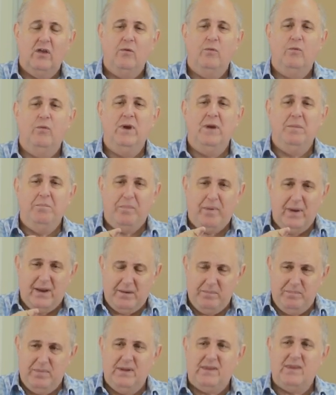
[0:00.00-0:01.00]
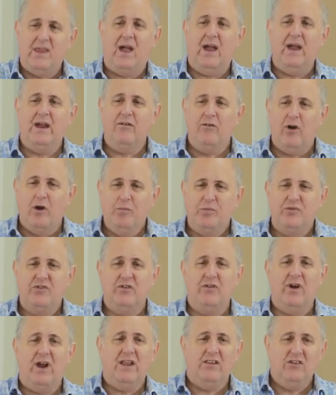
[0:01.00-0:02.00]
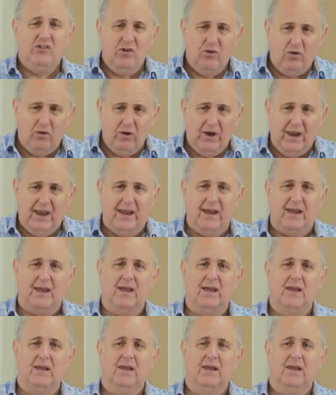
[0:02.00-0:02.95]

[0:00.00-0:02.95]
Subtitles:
we better be tying ropes around your leg.